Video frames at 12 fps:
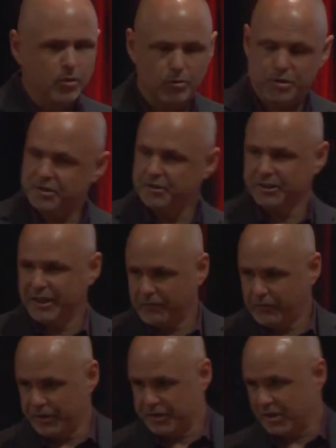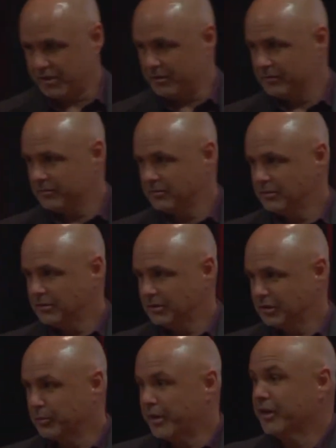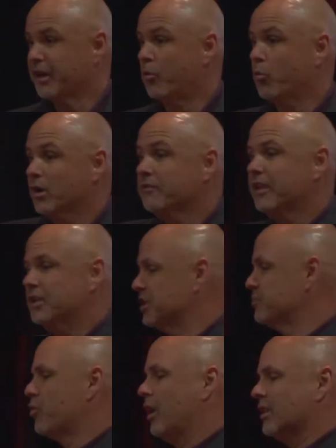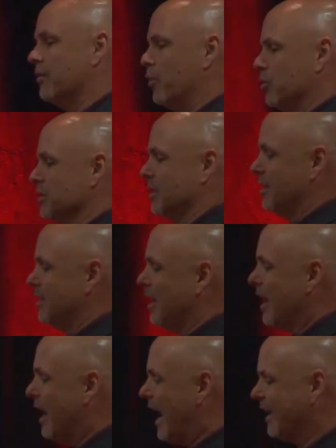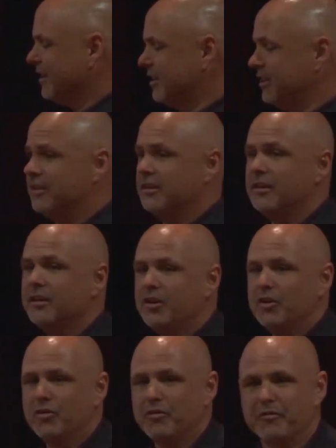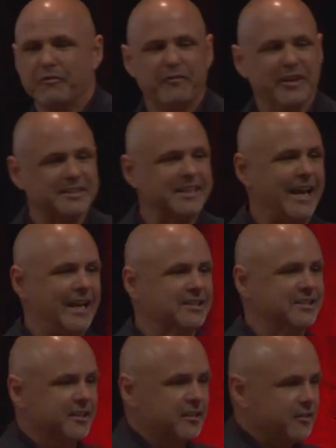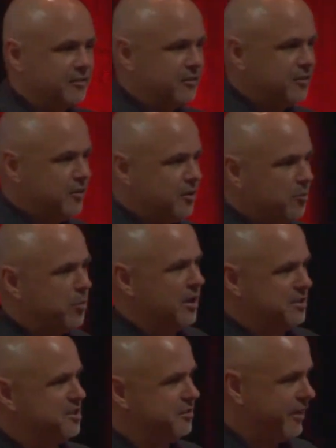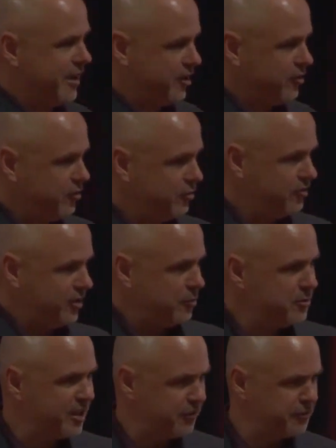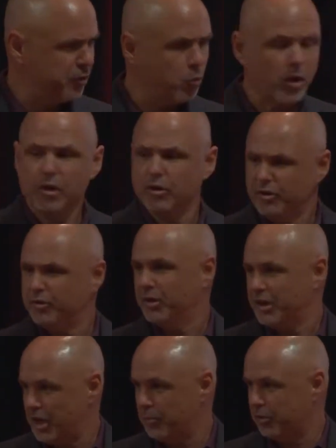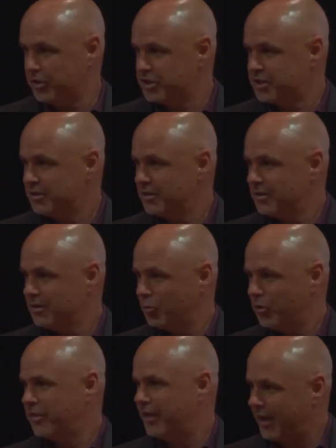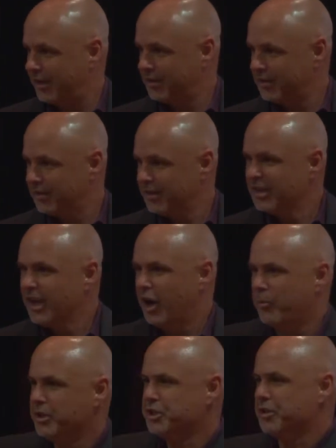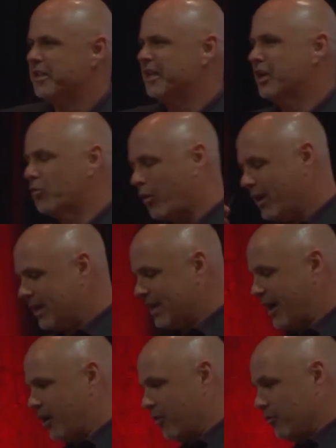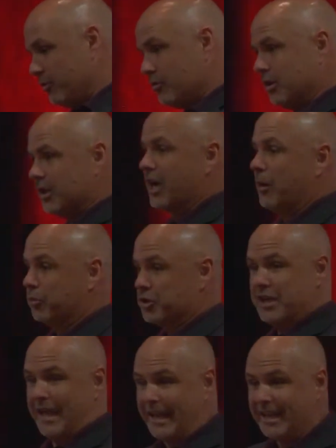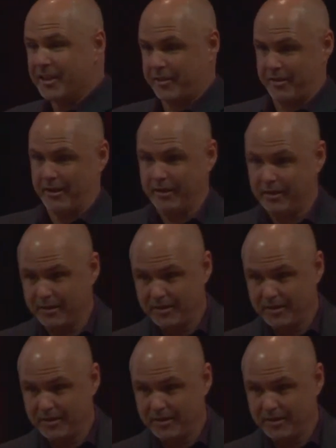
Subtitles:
or just looked out for each other? Or better yet, what if they just brought the most highly fantastic, positive attitudes? How would that feel? What could you accomplish with that? I'll bet you're thinking right now you could accomplish anything.